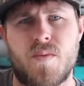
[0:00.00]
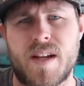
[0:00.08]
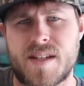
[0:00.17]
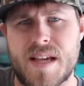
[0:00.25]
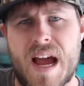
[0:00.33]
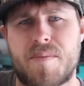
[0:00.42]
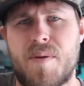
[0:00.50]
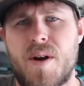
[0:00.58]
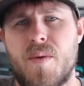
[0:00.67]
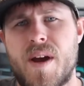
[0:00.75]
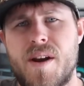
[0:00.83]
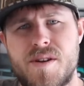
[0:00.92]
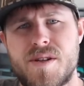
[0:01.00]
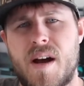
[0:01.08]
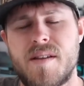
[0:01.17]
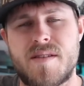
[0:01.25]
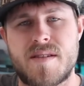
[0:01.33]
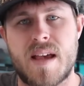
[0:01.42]
exact pair of waders
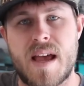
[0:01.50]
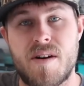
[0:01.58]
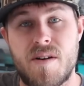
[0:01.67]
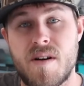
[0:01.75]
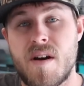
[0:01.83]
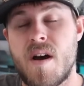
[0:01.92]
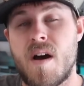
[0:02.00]
on sale